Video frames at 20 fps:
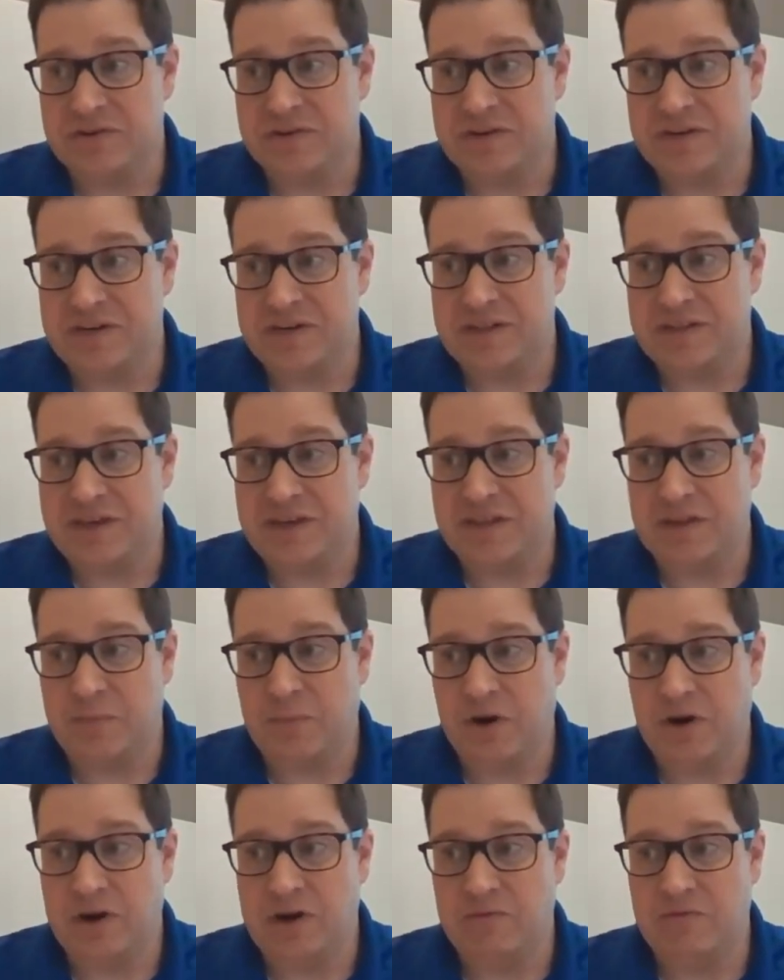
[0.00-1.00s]
And you think of the
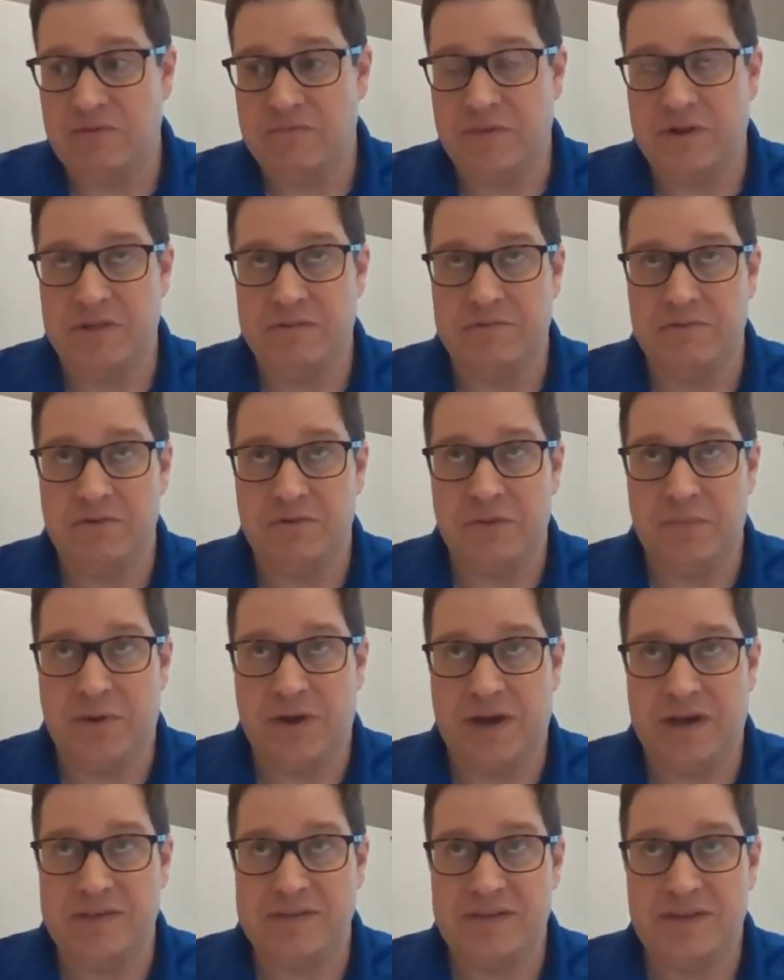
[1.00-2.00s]
market we've been through the
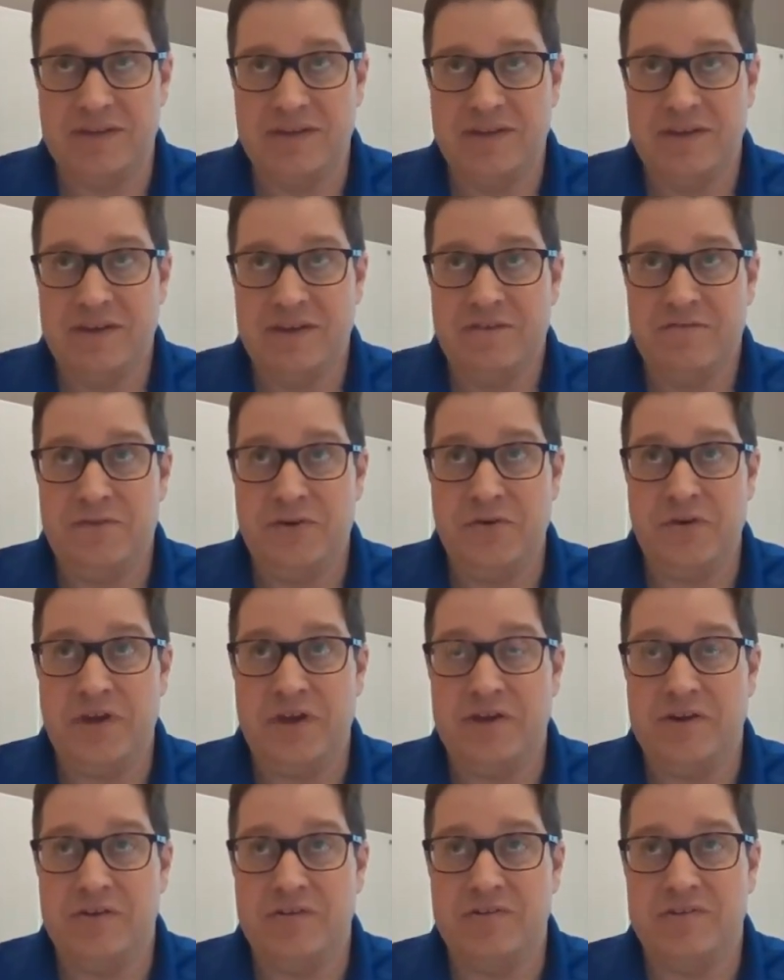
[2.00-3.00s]
past few
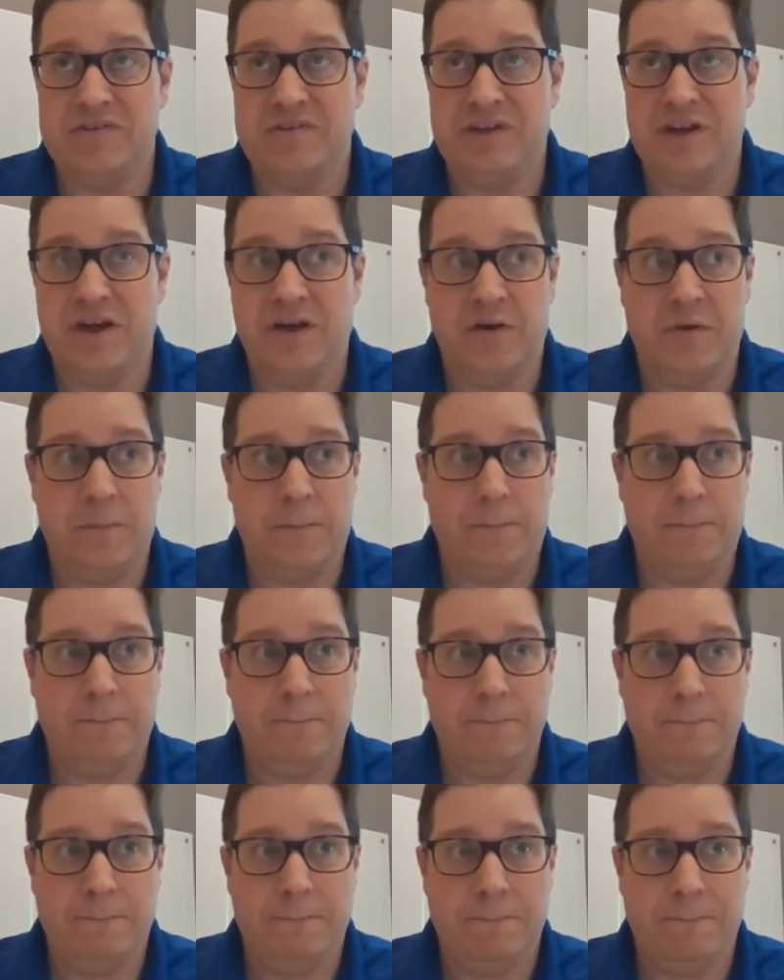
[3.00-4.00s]
years,
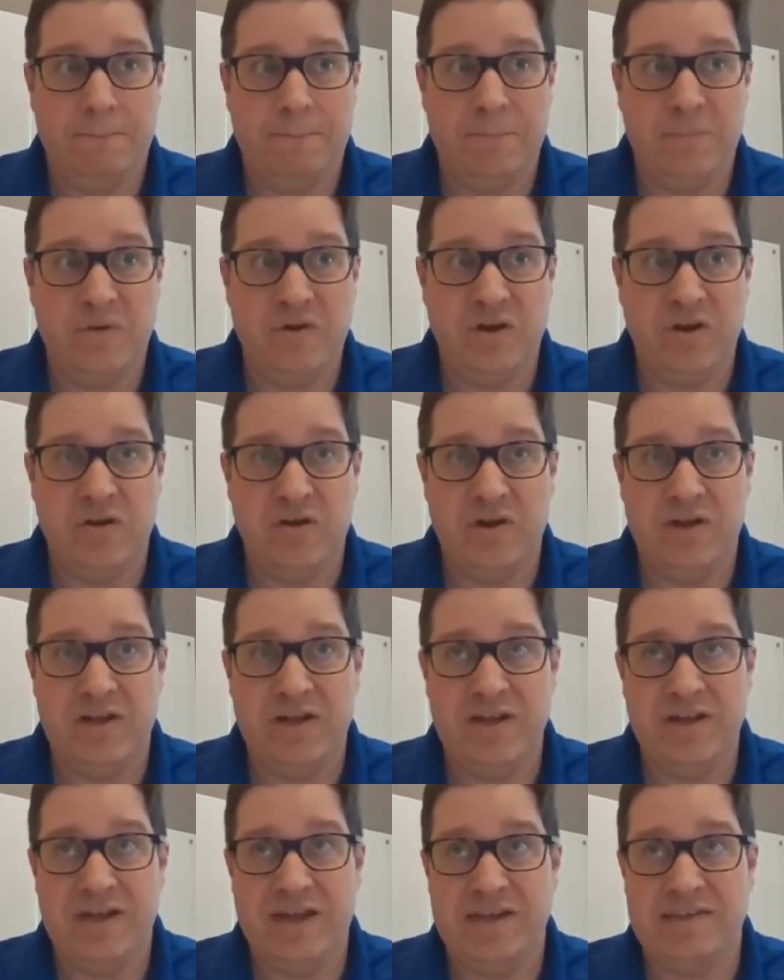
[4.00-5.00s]

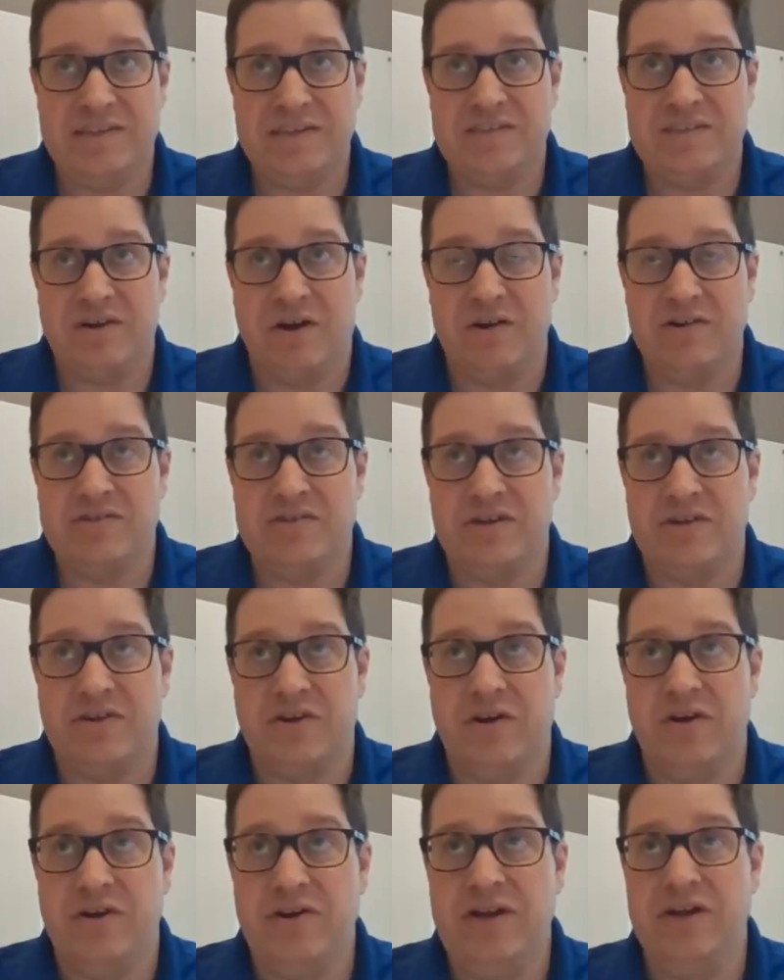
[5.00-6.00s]
as it starts to
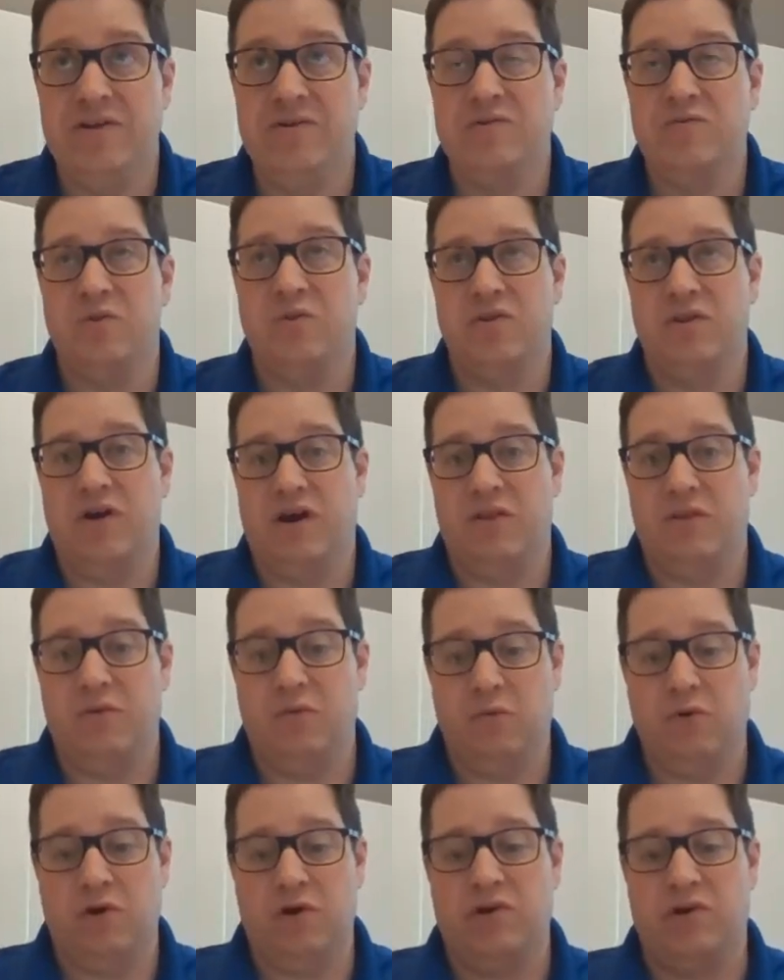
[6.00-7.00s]
turn, here's where a lot of
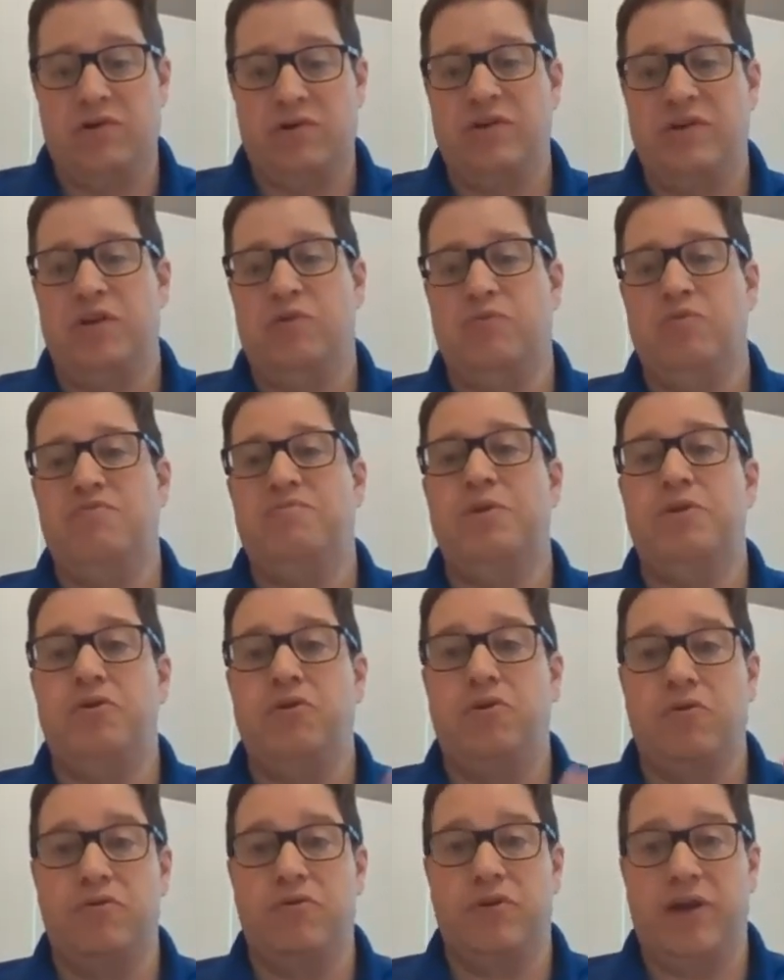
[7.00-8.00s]
the work, we've been
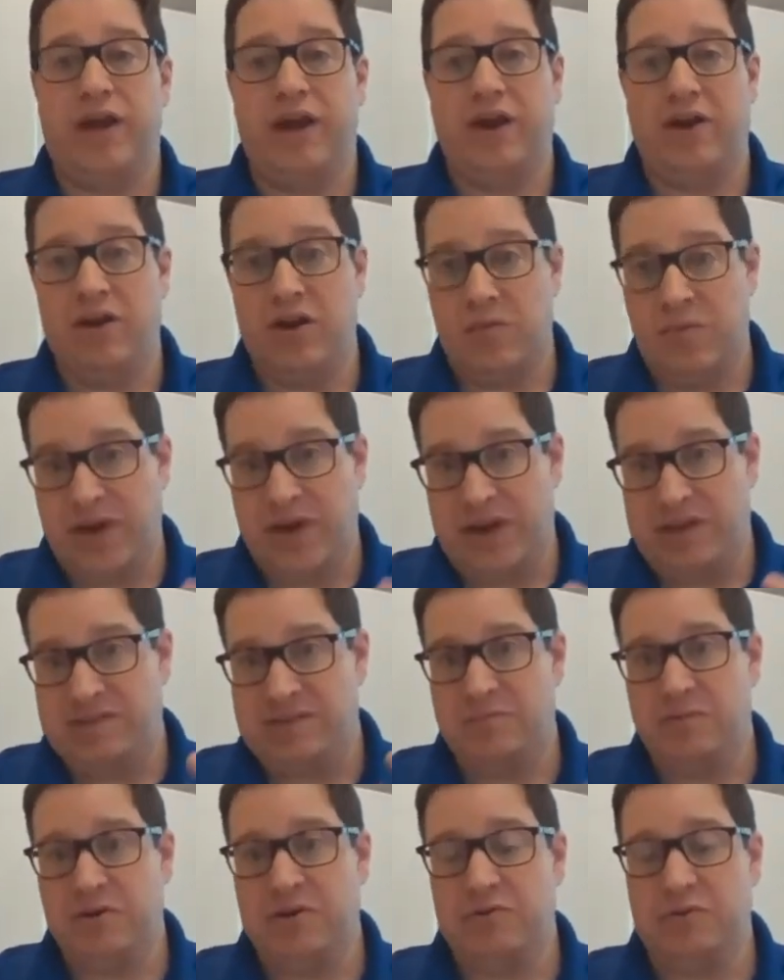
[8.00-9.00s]
doing with our carrier
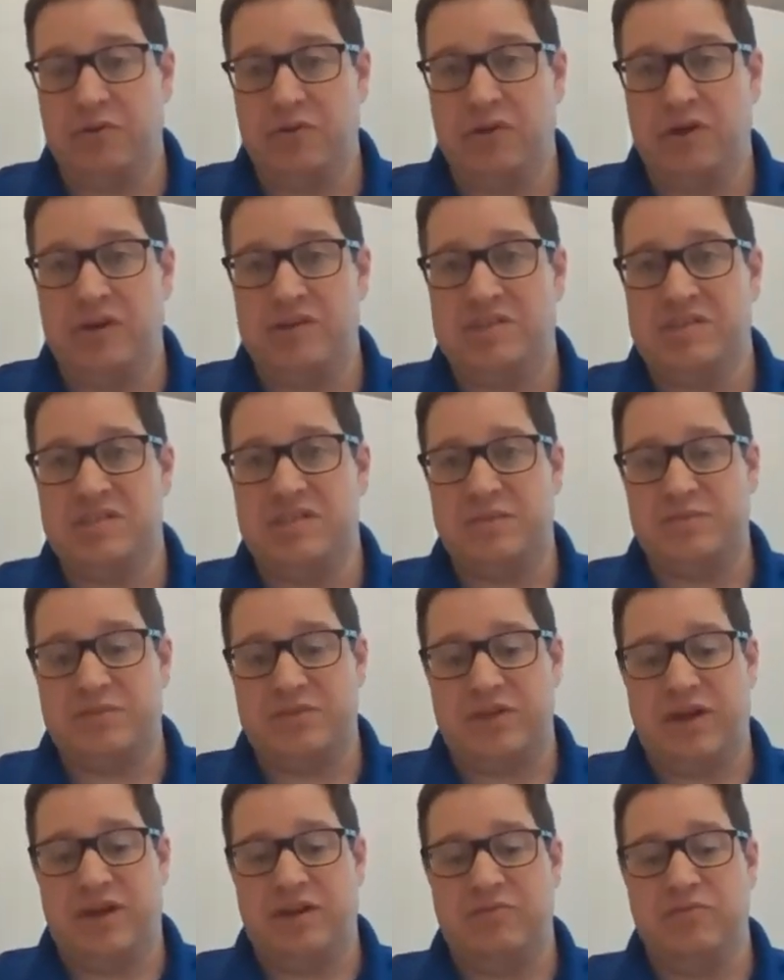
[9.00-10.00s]
base and building
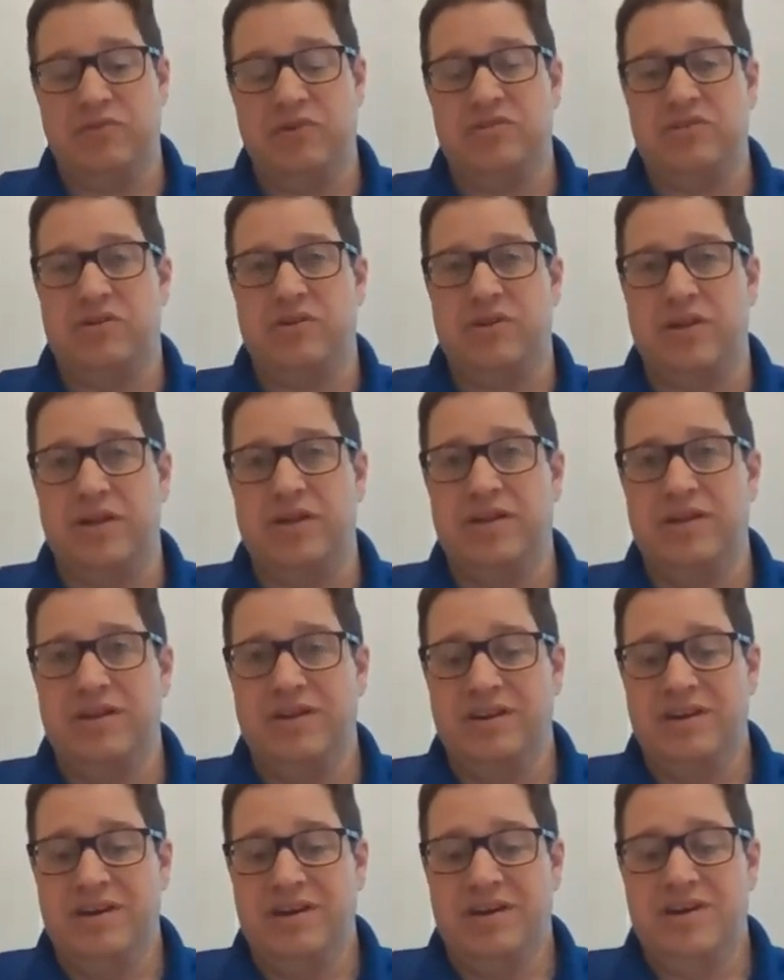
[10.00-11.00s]
relationships kind of really start
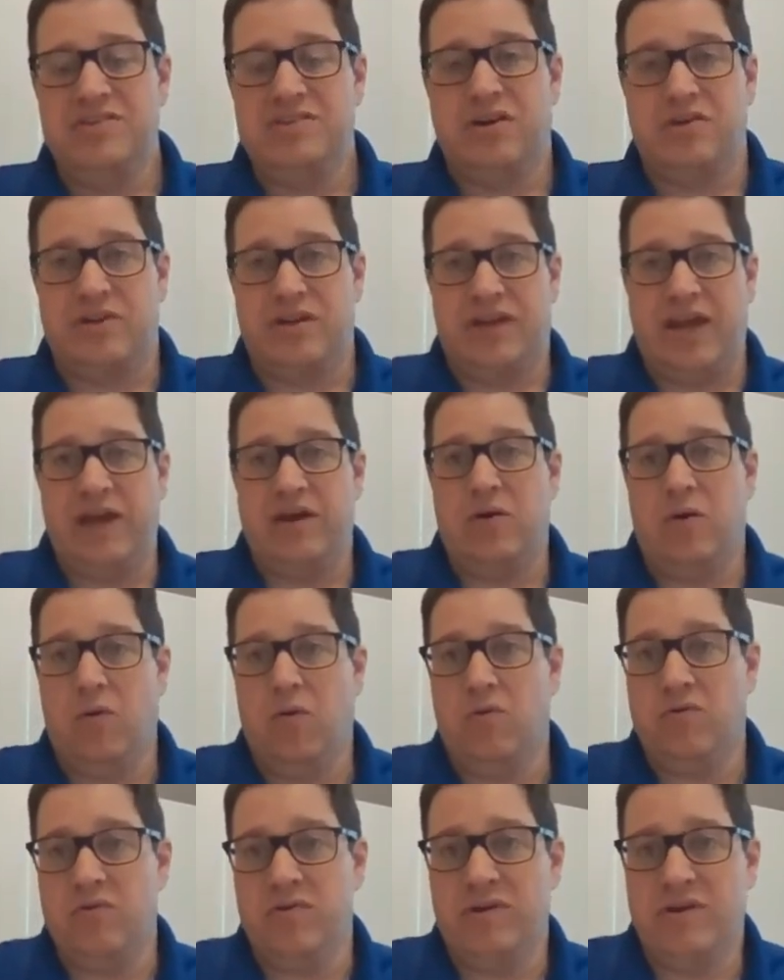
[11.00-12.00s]
to take
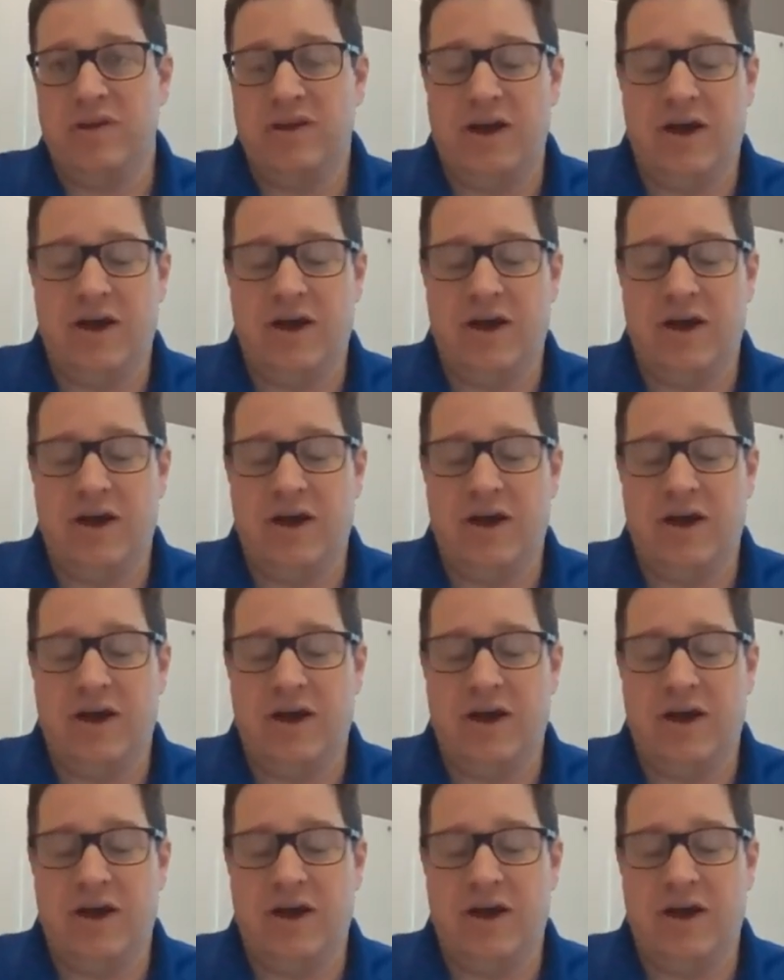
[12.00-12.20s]
hold.